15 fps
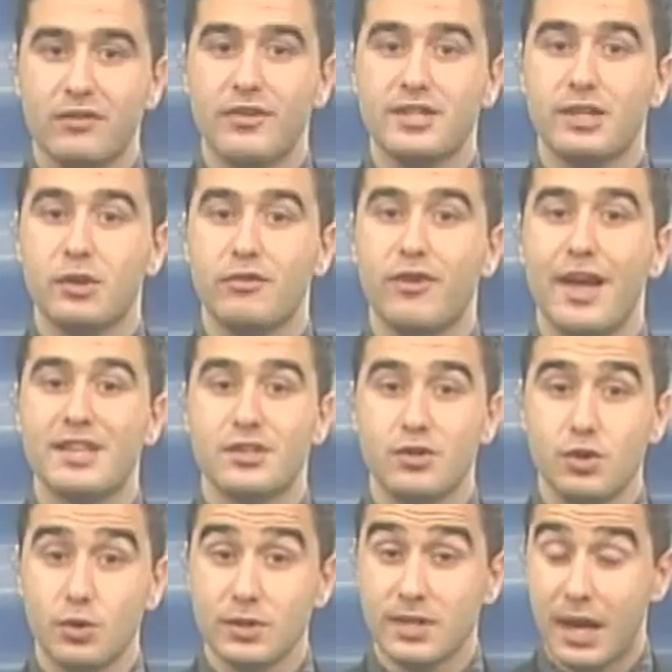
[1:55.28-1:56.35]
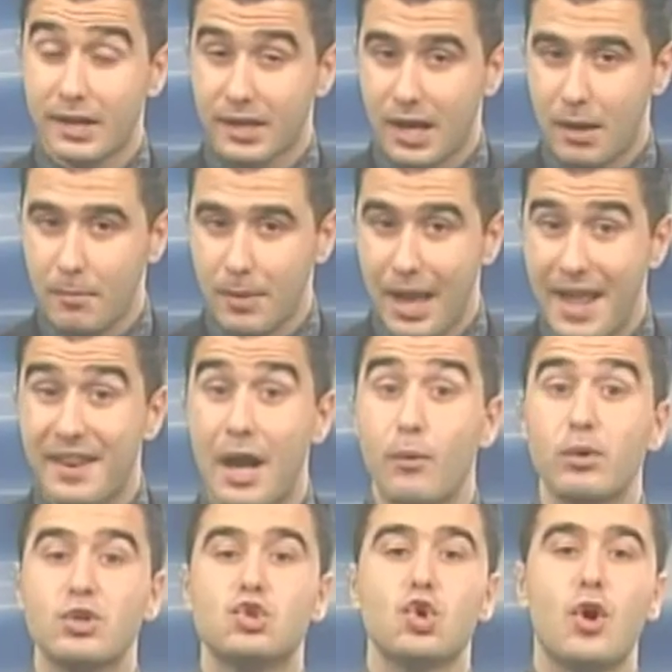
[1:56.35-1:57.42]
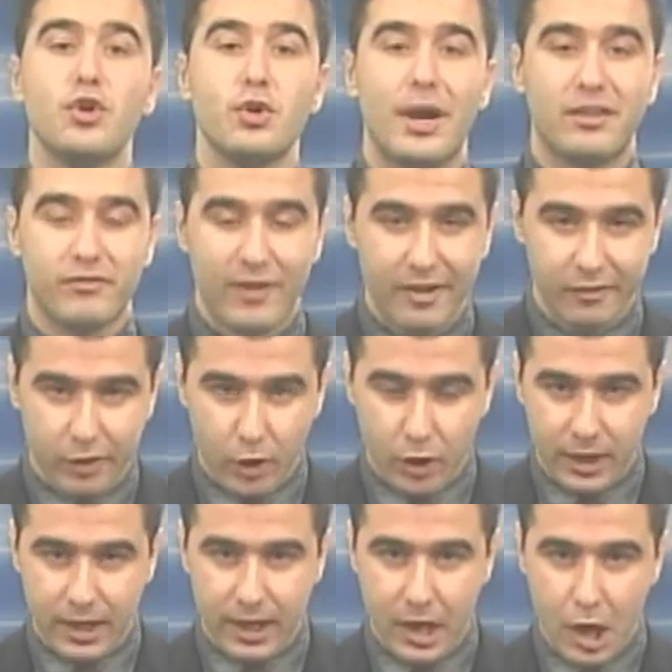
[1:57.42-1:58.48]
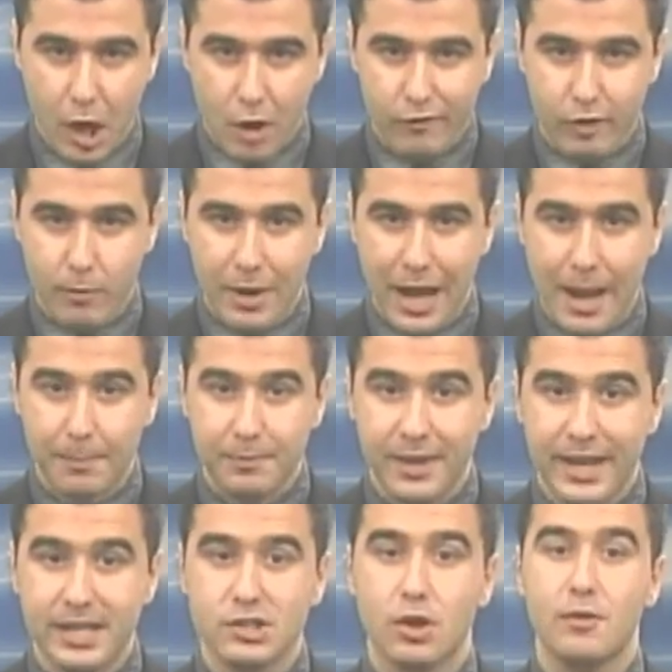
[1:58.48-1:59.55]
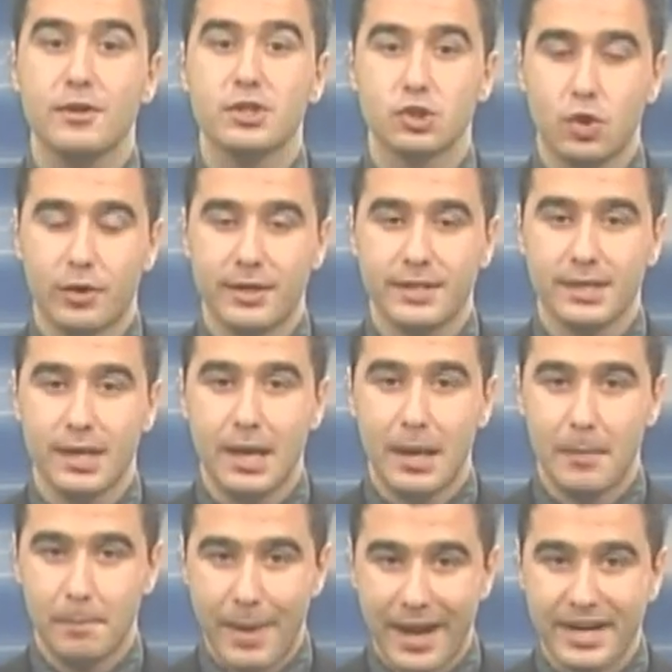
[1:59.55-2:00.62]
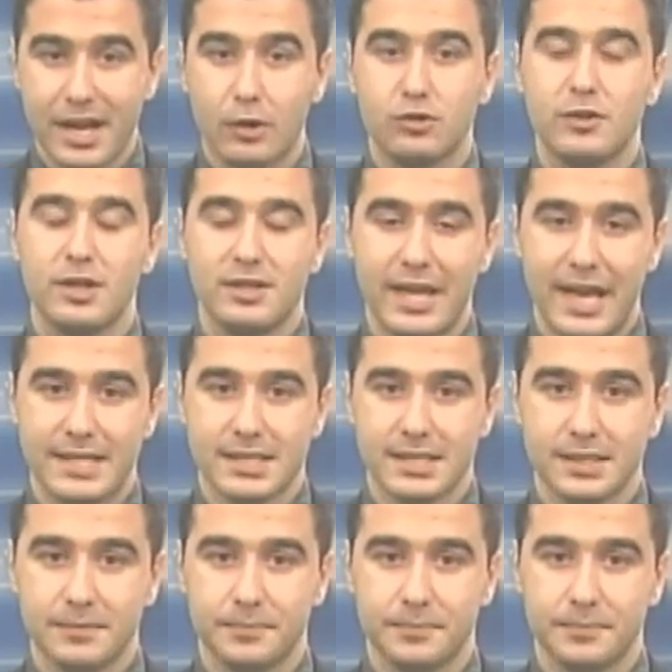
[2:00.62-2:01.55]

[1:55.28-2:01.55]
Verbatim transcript: visit utvsnews.com and I will join you at 5.30 for more updates on the stories. Back now to the desk.